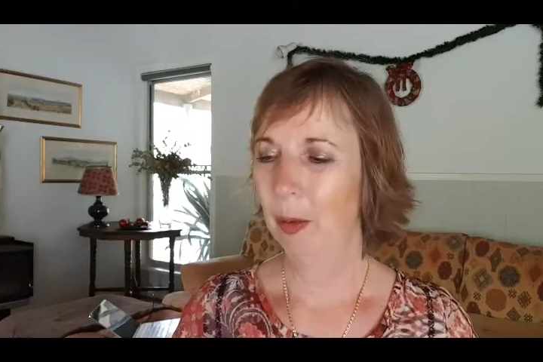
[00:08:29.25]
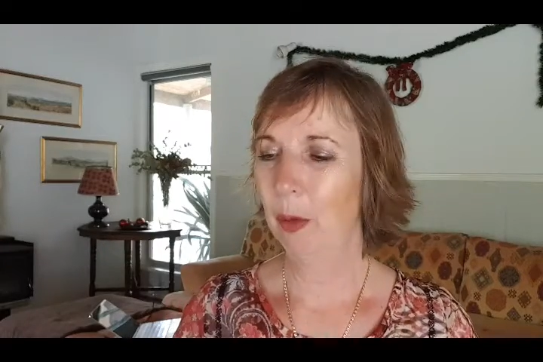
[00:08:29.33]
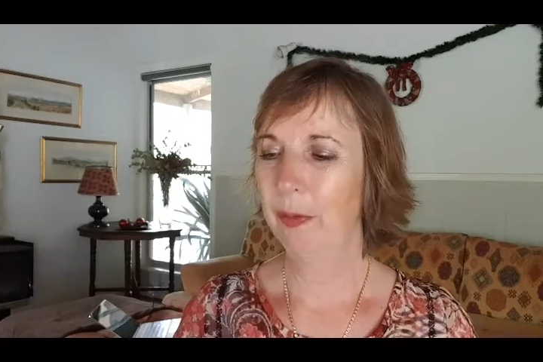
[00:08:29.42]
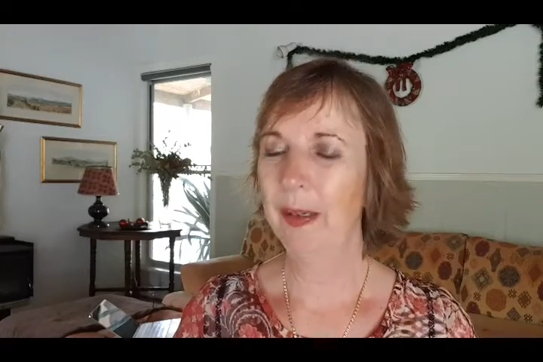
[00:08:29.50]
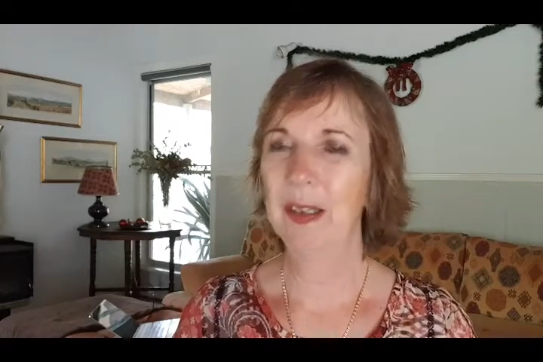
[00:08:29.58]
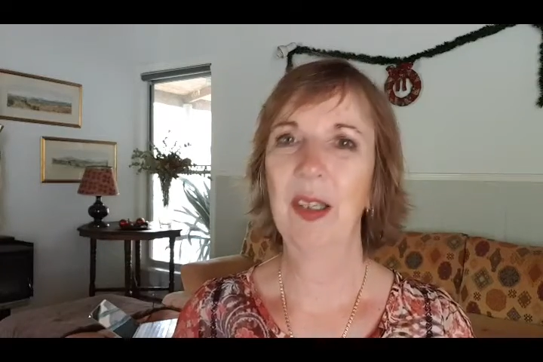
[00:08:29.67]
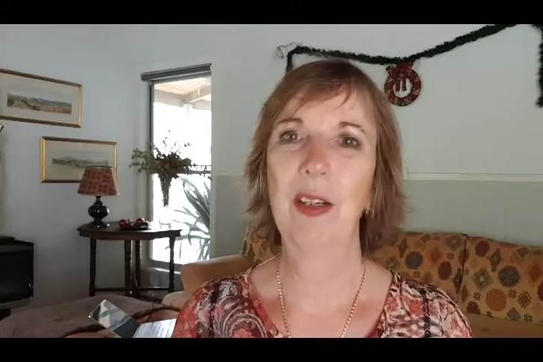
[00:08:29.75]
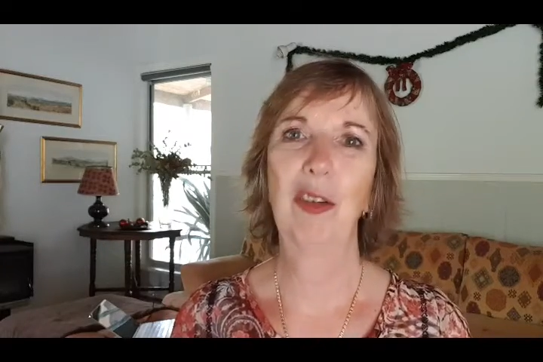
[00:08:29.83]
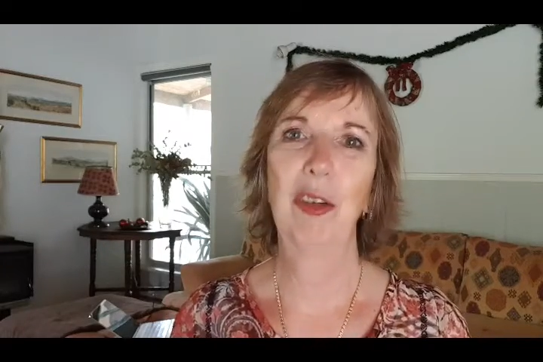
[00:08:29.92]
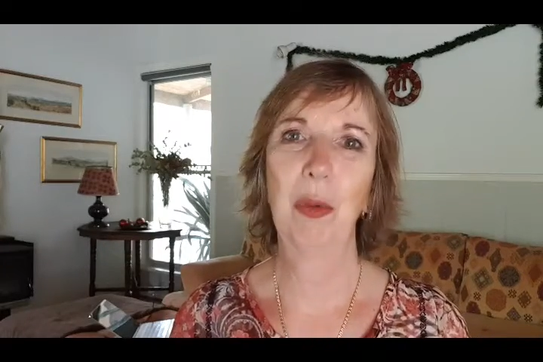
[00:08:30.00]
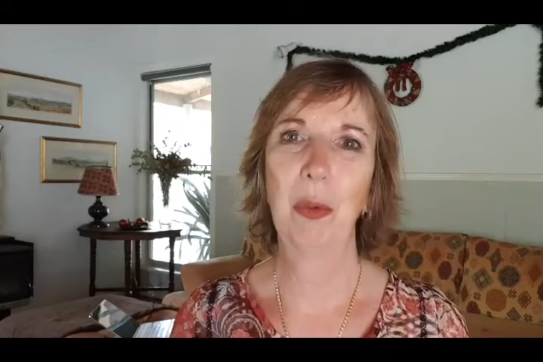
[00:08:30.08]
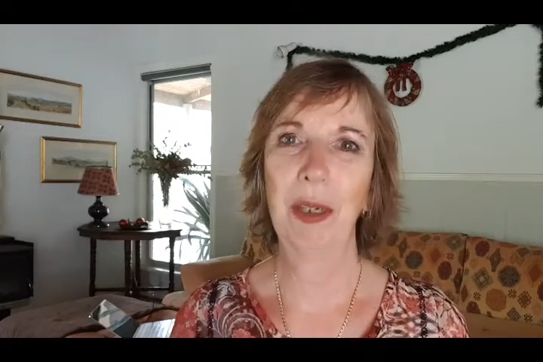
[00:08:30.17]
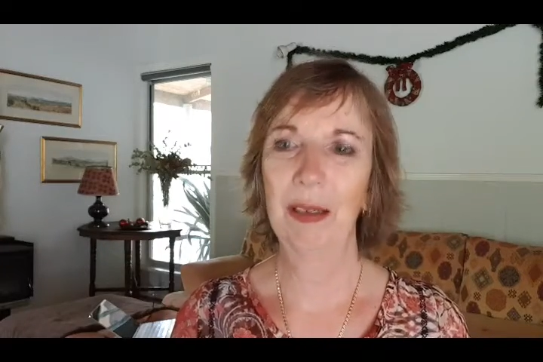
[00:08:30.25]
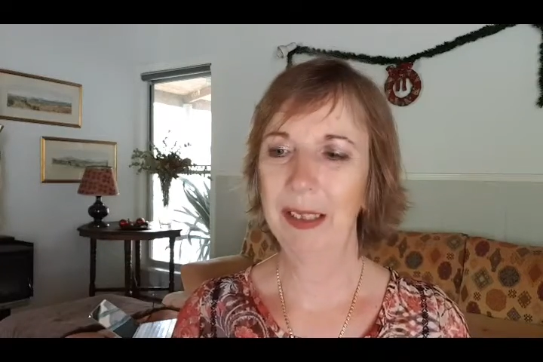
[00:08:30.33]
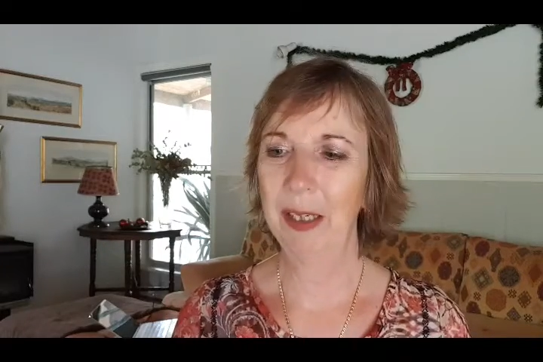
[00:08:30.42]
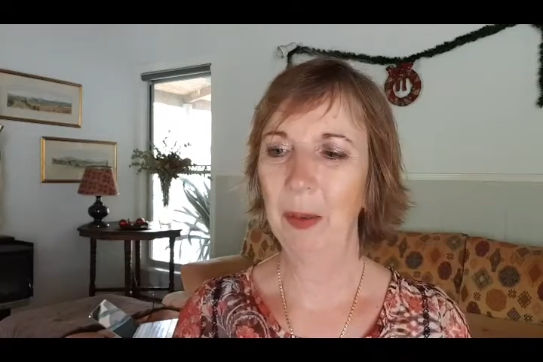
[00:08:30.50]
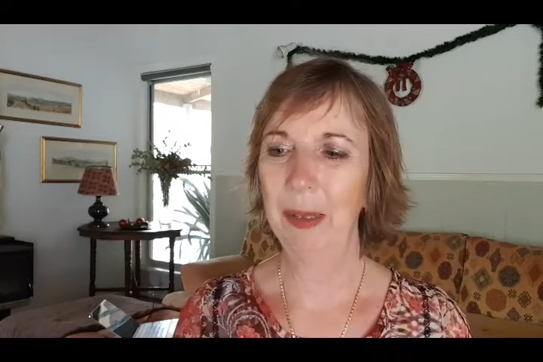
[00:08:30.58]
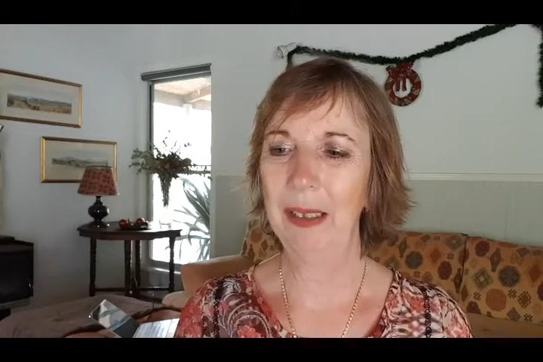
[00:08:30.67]
of an essential oil
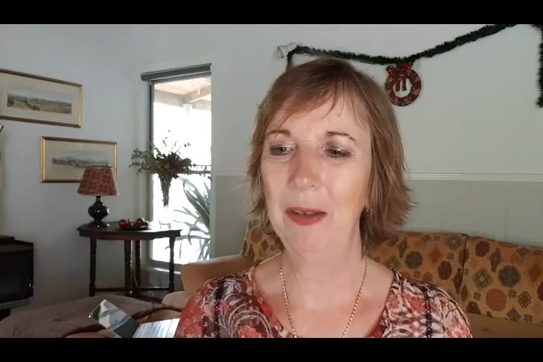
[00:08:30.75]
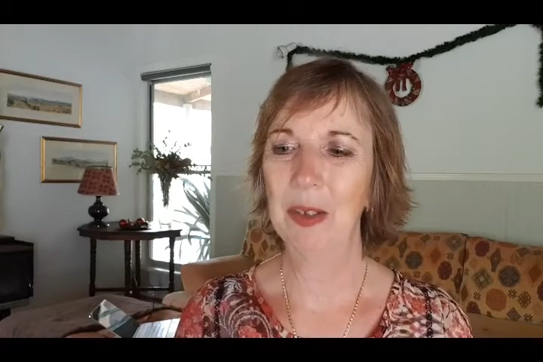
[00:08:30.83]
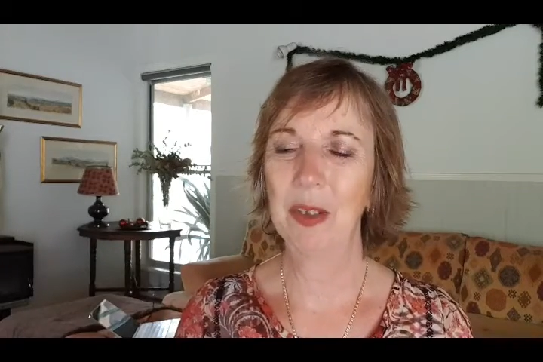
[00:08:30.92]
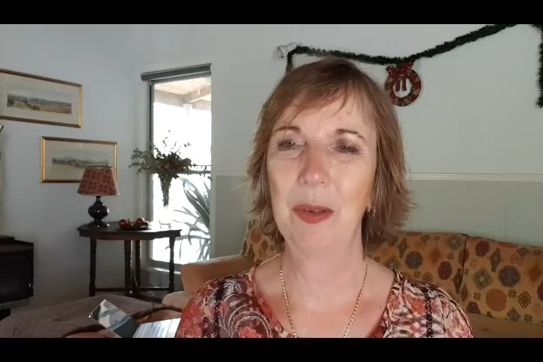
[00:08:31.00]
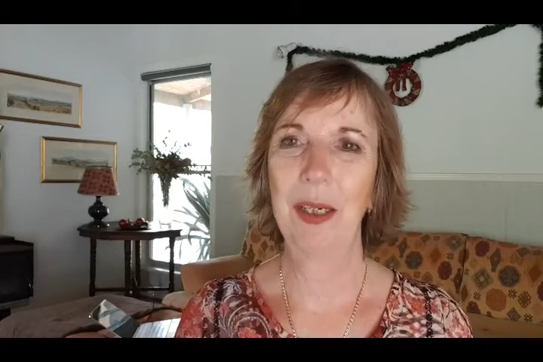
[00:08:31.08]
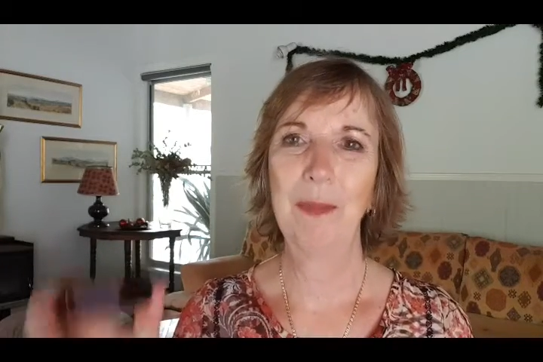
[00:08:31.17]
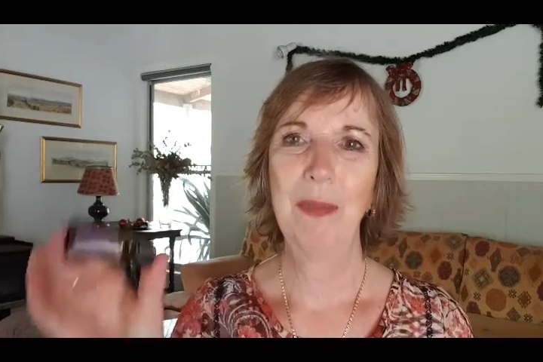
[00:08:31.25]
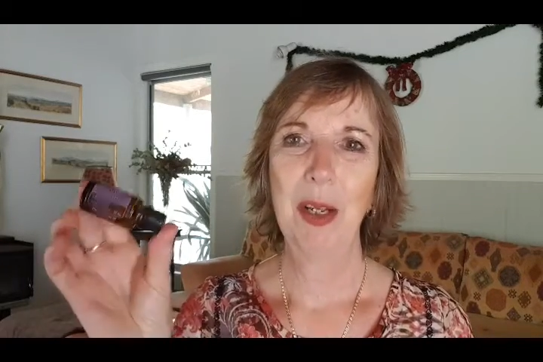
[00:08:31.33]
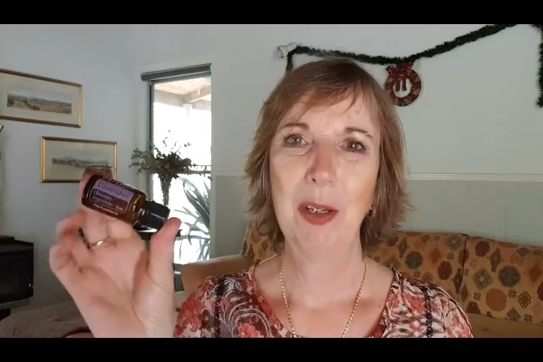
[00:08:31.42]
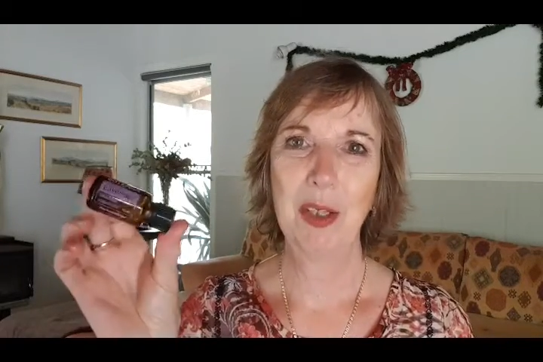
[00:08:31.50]
industry.